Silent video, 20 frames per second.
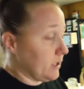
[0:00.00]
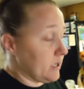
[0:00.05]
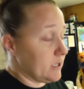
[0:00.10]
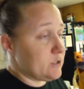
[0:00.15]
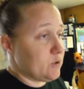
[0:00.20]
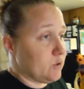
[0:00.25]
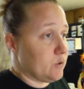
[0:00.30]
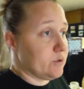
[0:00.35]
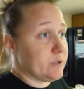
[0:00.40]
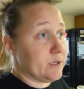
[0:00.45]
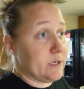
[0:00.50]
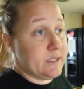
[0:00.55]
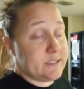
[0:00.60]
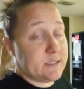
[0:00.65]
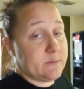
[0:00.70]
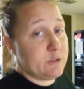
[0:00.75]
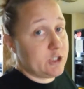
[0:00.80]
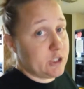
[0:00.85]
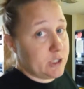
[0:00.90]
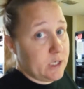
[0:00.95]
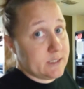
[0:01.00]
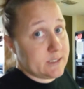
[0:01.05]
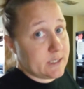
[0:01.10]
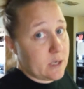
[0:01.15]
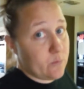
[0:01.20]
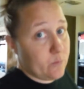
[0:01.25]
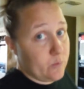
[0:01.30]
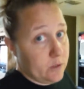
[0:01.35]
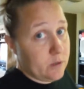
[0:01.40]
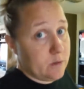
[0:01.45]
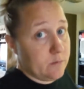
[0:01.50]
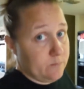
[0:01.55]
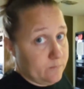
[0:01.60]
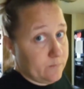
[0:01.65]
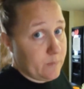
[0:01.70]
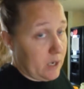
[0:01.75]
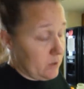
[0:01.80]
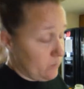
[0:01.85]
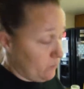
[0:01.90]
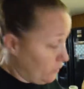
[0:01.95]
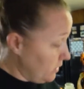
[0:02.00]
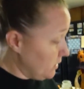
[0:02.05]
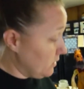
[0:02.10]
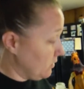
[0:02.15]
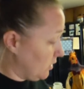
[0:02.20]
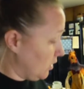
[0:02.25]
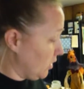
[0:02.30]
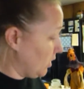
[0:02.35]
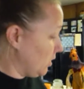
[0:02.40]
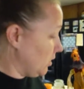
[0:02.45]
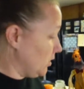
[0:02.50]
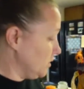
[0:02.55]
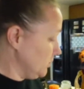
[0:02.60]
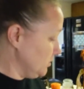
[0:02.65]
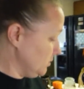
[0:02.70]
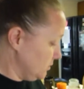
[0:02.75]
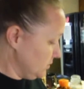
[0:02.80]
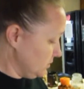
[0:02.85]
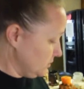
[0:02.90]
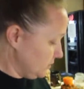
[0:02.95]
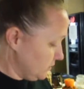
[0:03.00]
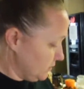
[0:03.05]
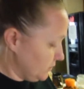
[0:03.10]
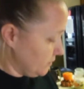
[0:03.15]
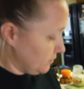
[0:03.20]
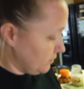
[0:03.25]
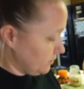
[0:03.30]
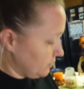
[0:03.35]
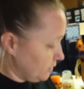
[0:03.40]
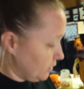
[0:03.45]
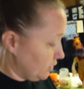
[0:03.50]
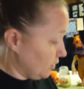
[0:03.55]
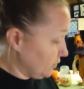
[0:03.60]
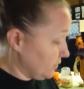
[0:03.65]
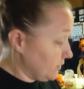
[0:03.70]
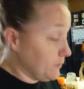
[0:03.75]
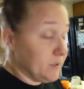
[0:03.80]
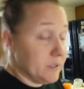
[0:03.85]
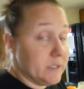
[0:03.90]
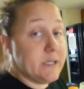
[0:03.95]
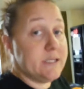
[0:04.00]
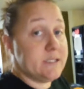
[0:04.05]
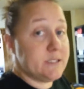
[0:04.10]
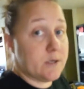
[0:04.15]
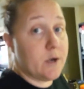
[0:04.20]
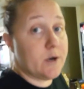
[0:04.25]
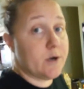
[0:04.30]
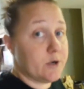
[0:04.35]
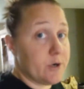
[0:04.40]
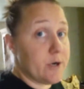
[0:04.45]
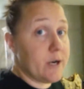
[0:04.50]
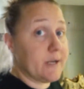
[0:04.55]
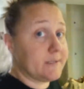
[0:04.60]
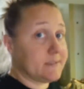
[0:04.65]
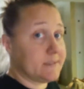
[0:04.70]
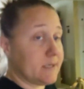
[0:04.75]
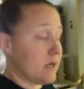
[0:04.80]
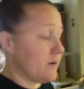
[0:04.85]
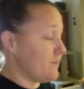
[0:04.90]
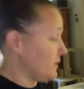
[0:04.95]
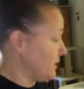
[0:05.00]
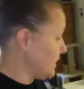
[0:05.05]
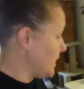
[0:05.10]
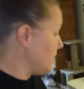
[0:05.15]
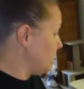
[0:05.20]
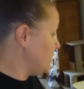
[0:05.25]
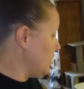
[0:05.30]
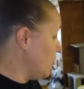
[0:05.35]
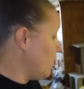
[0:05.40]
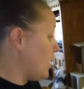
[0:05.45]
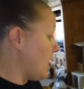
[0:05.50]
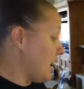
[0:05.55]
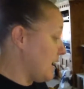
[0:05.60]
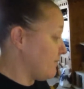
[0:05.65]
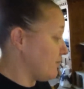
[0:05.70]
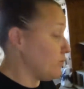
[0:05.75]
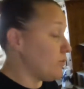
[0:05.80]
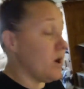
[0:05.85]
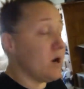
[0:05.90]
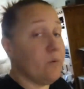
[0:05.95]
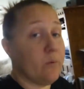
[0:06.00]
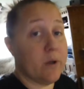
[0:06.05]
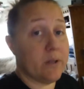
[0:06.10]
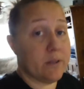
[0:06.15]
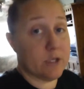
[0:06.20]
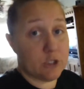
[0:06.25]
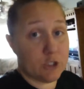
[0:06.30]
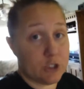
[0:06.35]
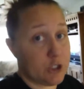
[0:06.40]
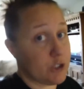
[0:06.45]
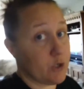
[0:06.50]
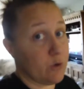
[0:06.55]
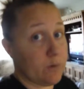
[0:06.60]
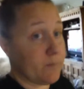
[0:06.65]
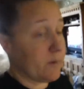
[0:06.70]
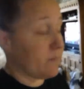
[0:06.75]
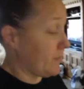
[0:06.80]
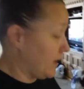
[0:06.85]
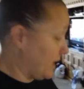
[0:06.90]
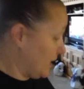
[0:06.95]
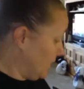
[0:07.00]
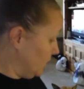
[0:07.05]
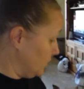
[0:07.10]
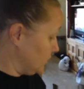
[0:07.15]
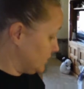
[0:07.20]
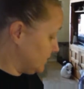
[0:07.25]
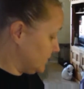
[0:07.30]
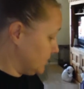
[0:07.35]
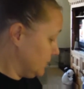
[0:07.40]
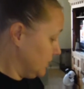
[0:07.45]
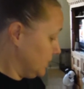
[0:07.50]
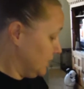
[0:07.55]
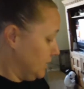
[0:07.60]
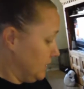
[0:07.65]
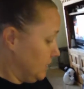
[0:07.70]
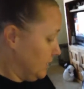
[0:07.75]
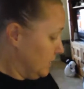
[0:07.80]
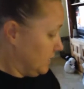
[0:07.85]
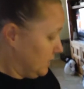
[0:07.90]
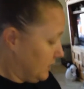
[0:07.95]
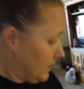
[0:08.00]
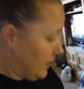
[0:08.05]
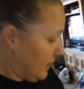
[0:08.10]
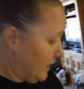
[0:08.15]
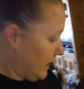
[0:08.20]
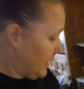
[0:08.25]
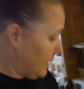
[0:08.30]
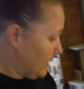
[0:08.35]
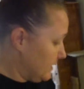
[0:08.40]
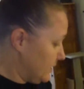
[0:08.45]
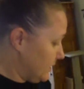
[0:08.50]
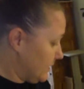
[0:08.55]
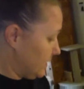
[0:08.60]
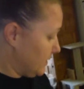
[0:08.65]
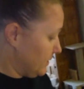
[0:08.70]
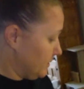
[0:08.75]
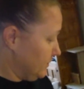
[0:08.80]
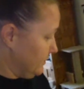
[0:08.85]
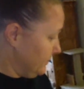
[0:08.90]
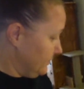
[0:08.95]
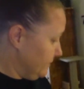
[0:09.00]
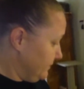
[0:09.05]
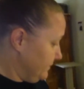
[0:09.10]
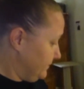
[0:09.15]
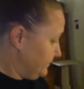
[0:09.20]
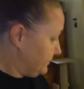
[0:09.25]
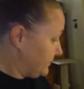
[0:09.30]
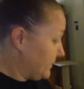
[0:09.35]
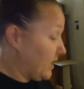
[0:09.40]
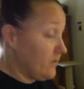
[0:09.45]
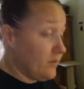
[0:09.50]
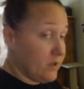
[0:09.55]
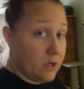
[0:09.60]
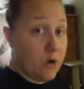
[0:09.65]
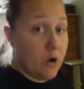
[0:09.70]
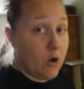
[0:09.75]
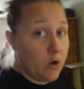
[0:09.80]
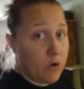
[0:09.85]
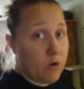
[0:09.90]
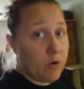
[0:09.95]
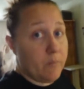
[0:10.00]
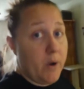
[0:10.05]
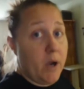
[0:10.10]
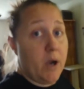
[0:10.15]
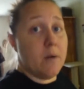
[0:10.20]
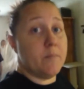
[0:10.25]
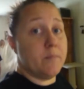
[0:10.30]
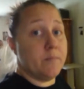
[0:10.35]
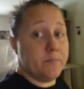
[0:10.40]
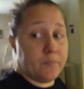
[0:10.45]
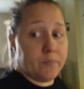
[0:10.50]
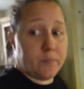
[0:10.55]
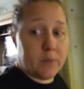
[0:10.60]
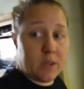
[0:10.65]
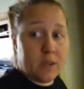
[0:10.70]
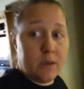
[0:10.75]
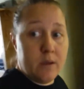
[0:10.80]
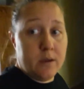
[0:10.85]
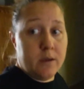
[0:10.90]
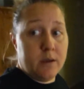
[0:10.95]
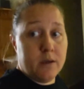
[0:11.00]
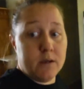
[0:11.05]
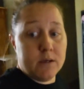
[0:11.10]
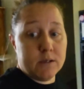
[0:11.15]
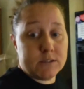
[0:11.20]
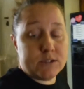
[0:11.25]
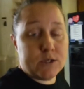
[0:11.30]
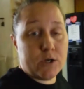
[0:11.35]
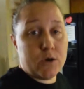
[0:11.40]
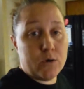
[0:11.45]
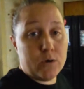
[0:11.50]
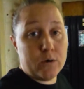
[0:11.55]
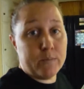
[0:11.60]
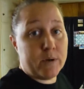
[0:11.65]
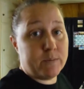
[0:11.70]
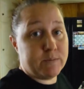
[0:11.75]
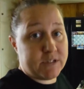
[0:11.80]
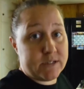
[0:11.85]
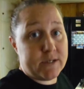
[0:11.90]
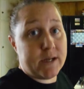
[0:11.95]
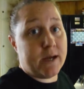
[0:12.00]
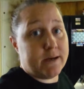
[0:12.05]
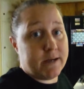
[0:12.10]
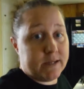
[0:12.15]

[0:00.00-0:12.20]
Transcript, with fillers: and I told her the next time she does, I will, I will call, you know, the police on her next time and let them know I have a runaway that just showed up at my house. And, uh, and then call her mom. So her mom said, yeah,